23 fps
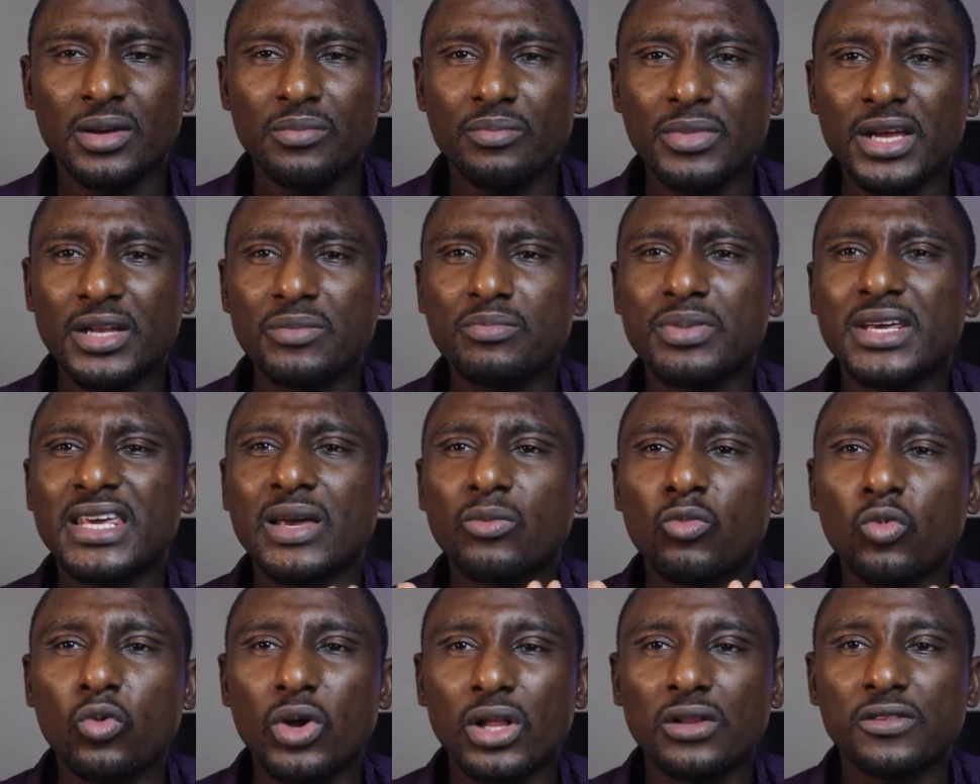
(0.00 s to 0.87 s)
Men
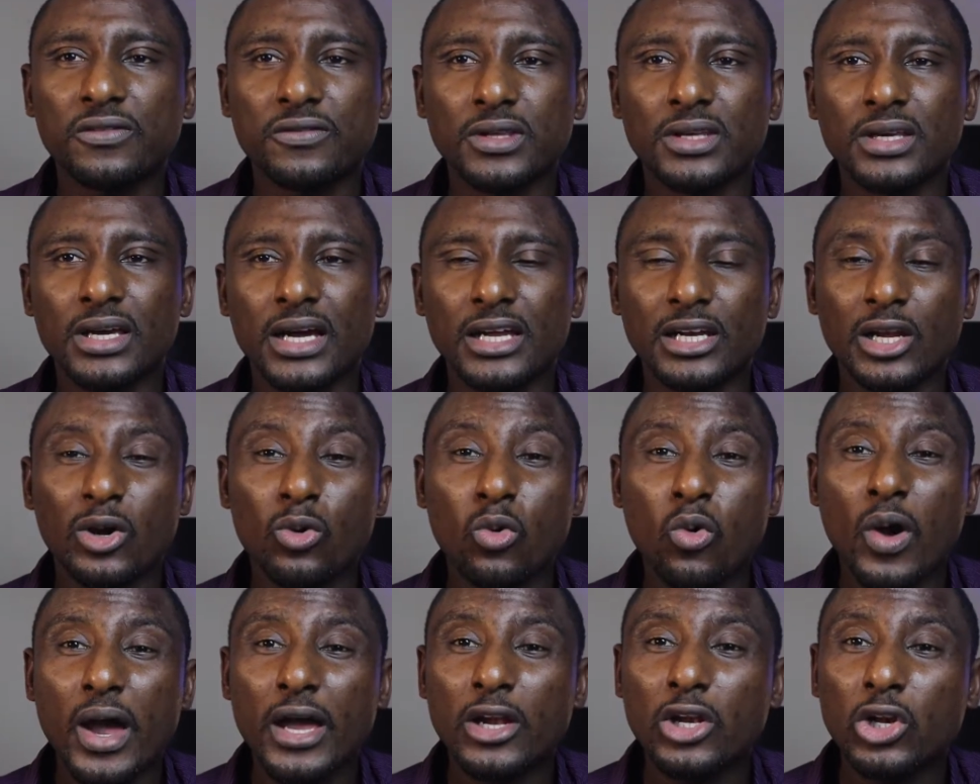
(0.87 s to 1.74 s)
became wealthy and
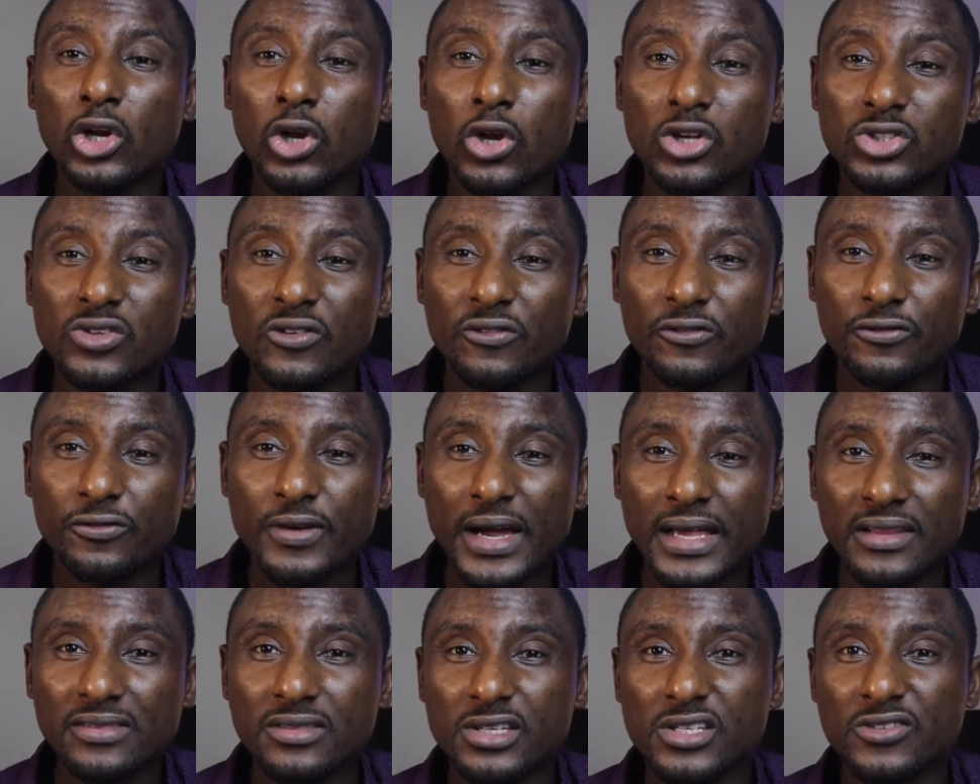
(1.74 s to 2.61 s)
acquired lots of
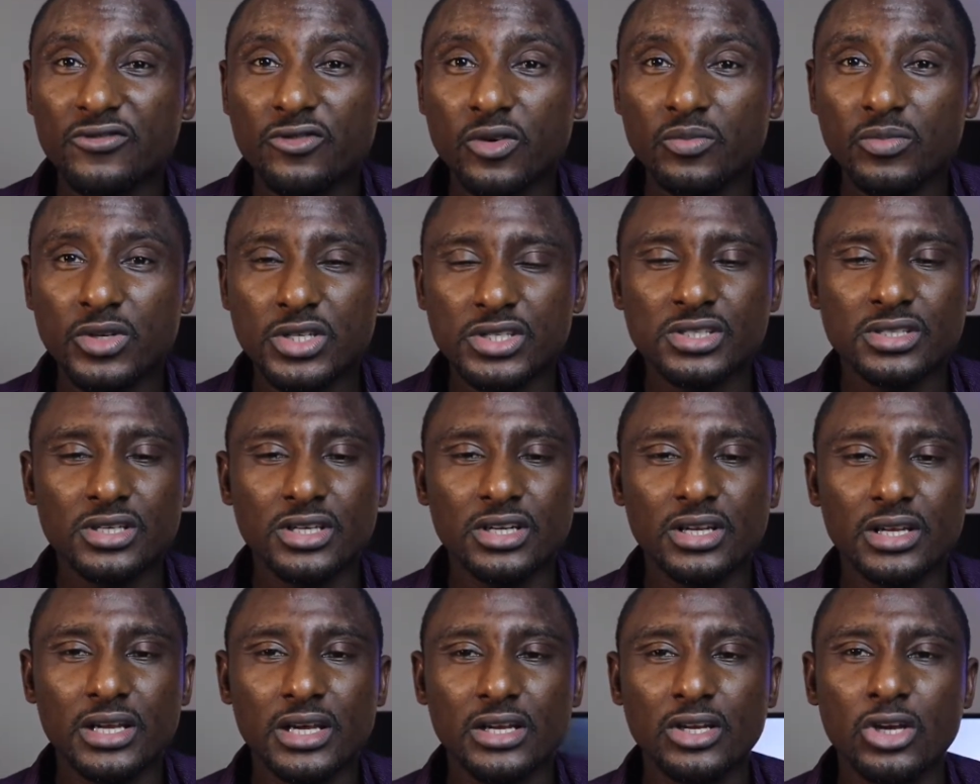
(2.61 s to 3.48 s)
fine things from distant
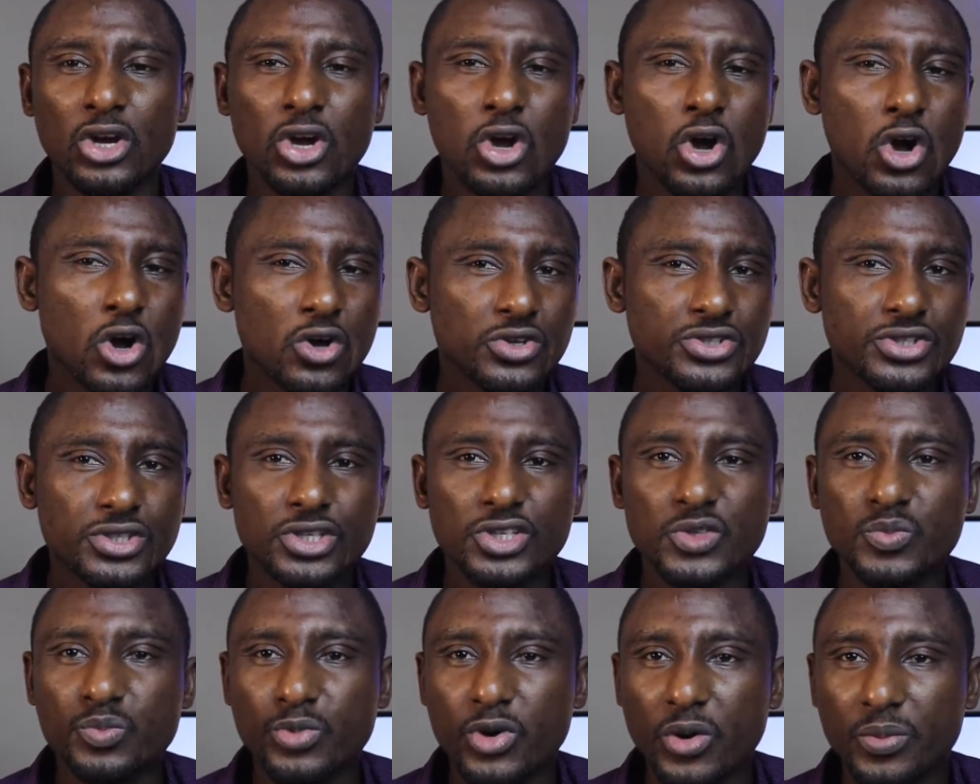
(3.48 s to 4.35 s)
land,
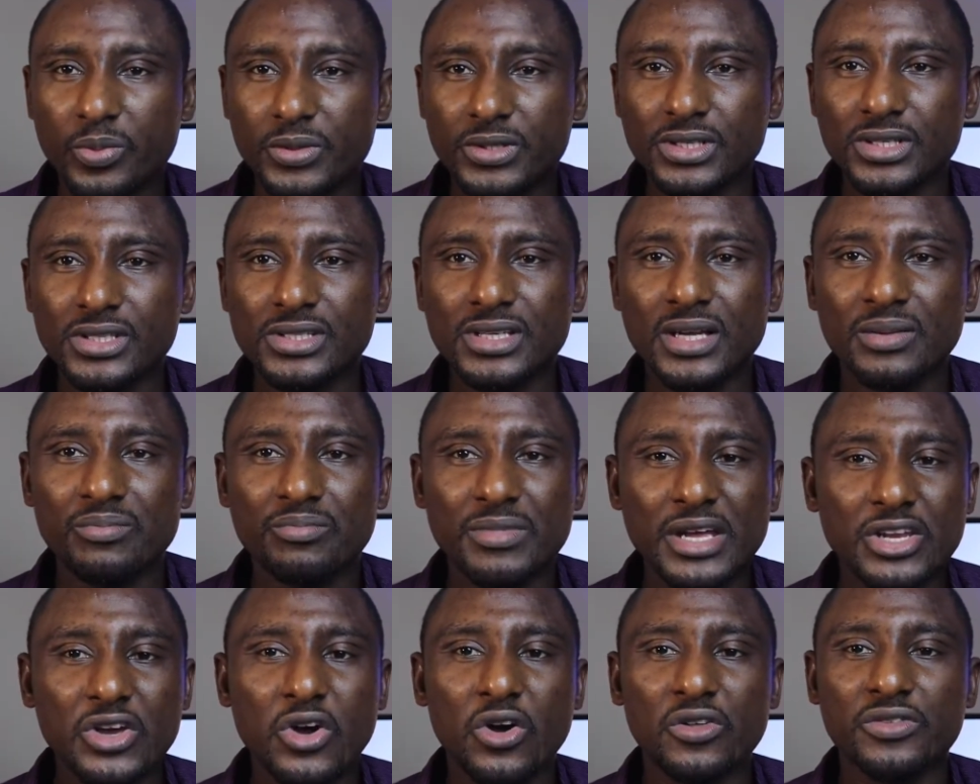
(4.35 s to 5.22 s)
horses, properties, and
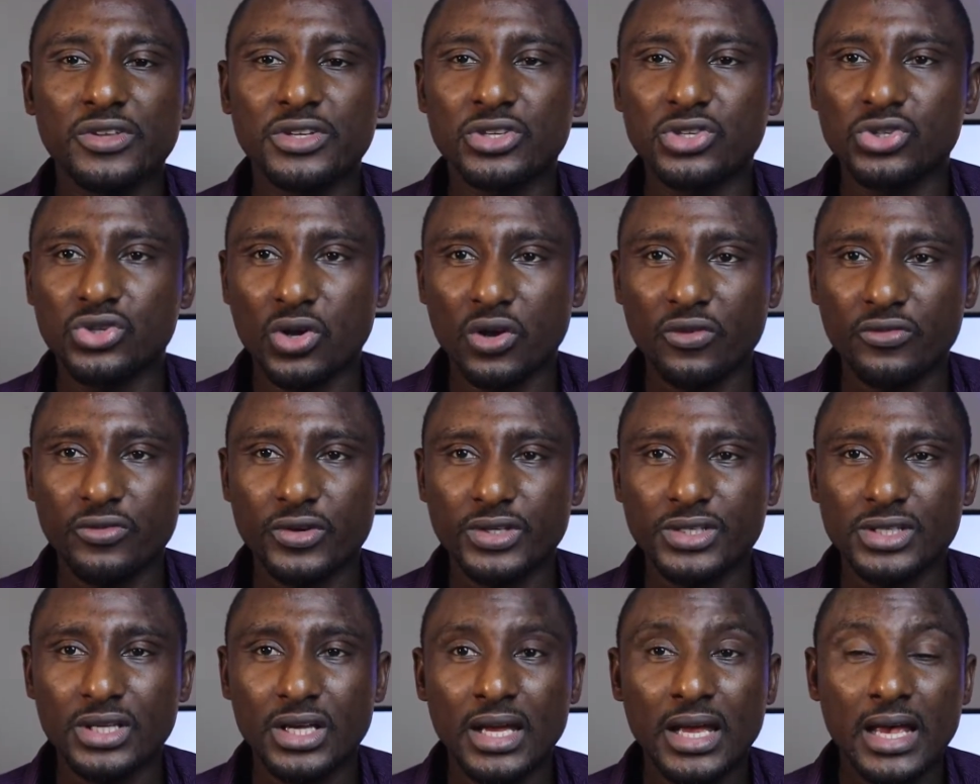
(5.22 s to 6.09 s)
many other
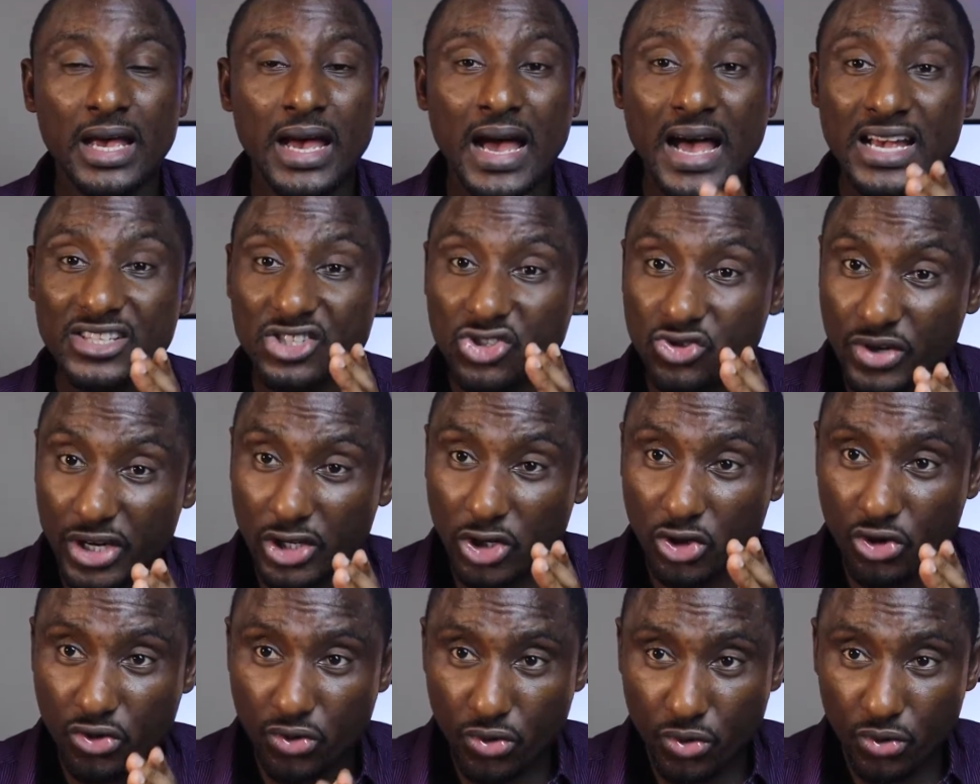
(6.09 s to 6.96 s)
discoveries. As trade
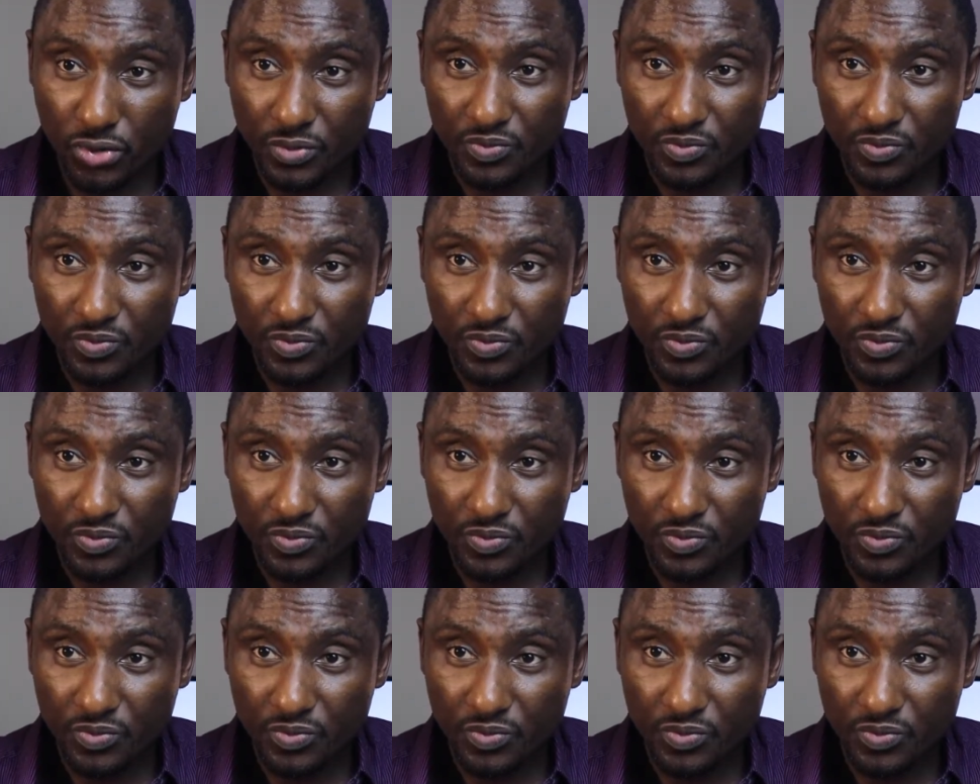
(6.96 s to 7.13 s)
grew,